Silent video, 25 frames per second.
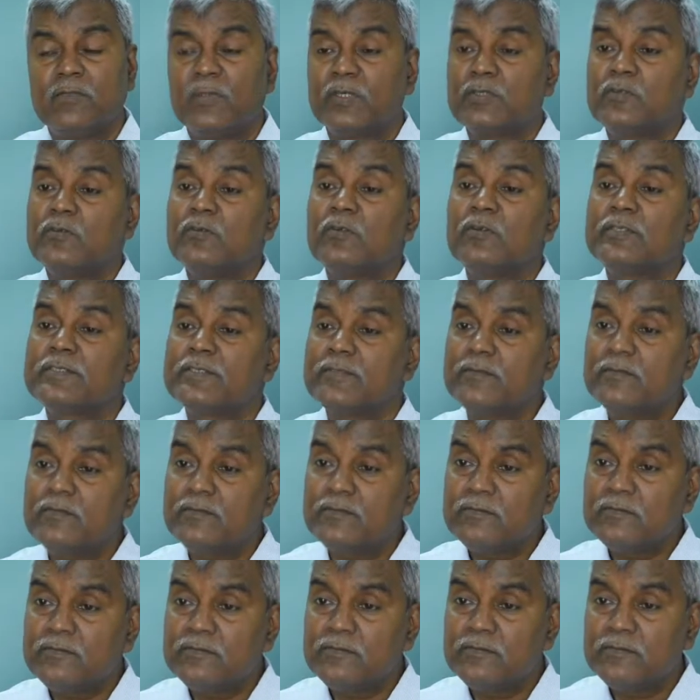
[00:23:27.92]
Mathur
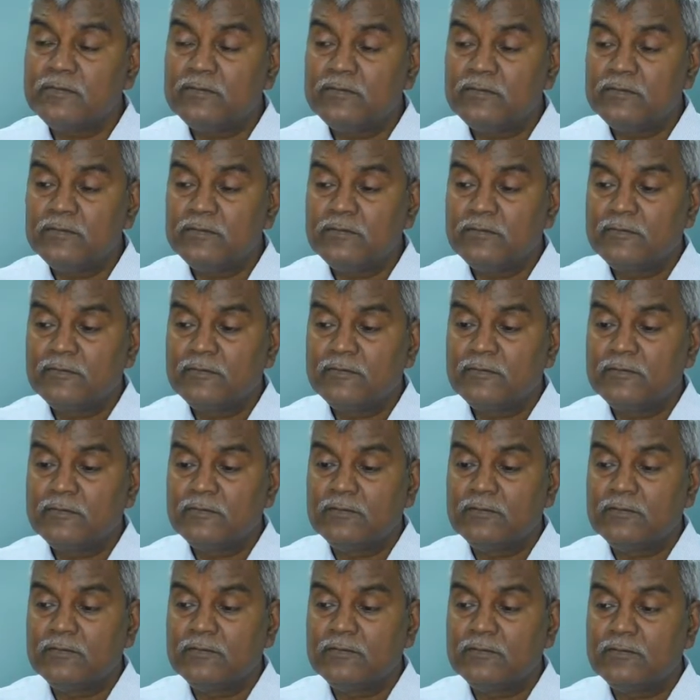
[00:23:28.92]
also
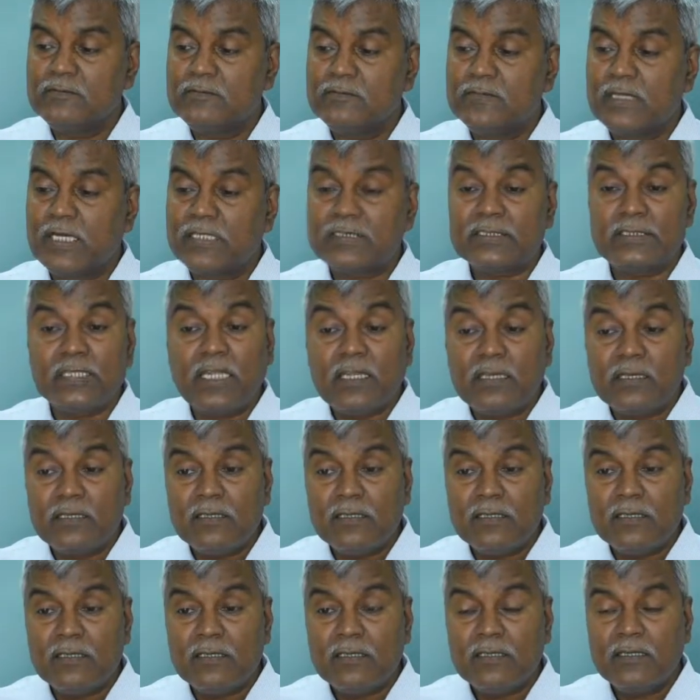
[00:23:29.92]
has
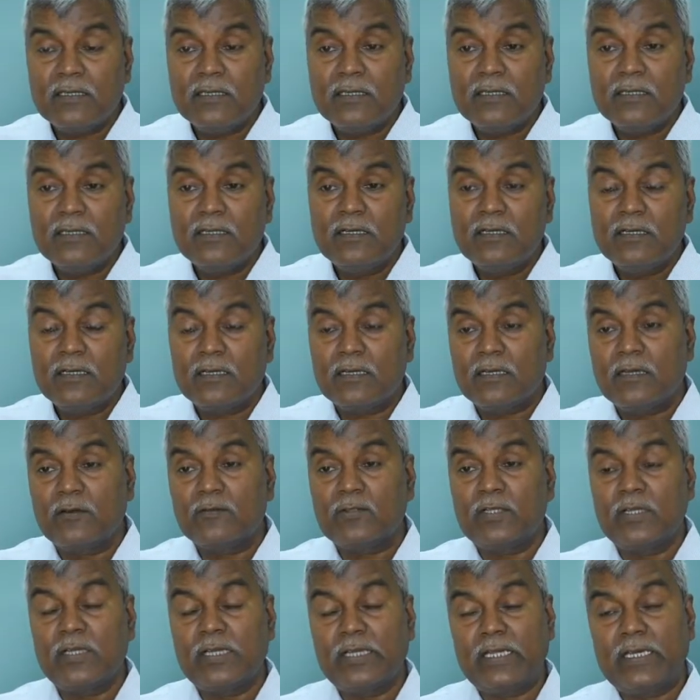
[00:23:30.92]
none. Now
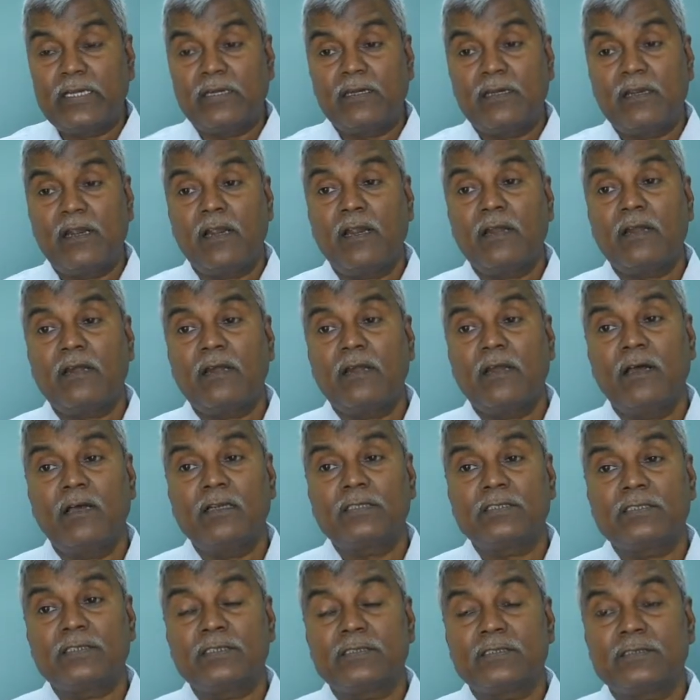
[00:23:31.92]
the entire
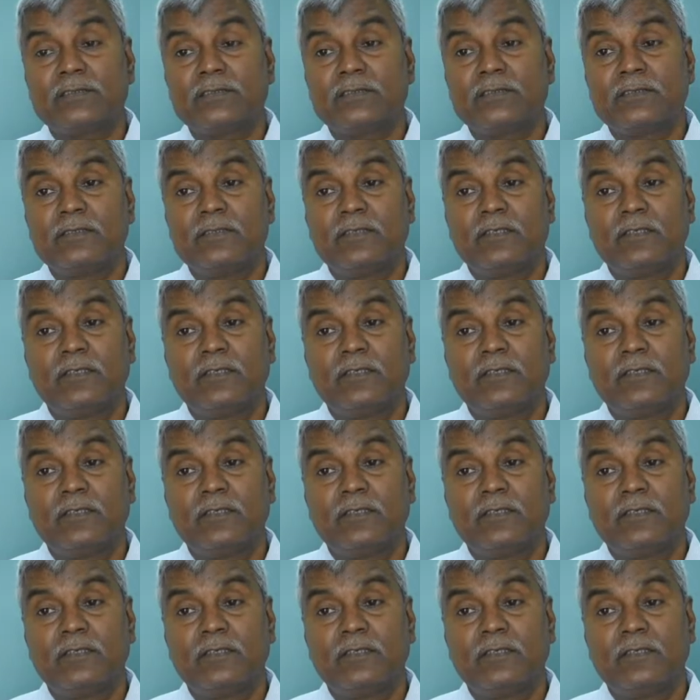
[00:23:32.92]
class